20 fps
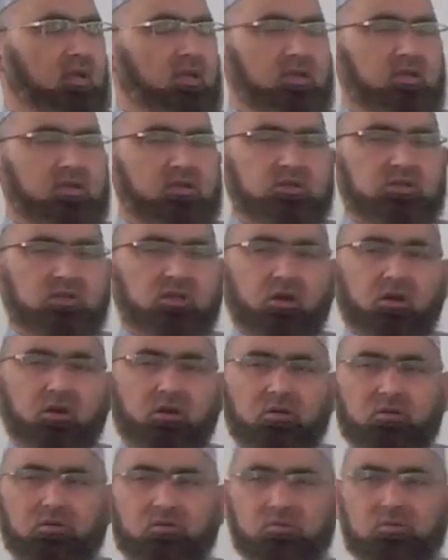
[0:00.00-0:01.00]

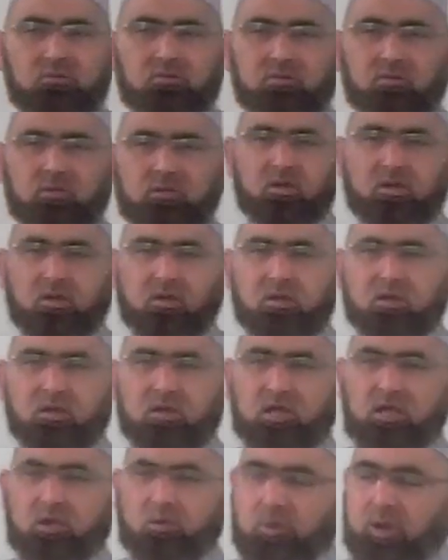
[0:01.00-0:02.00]
So
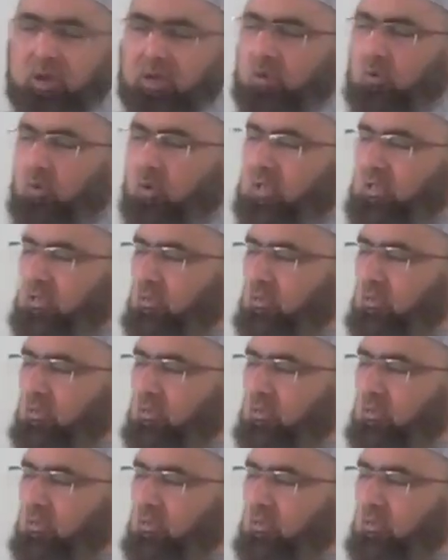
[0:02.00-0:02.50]
he went to his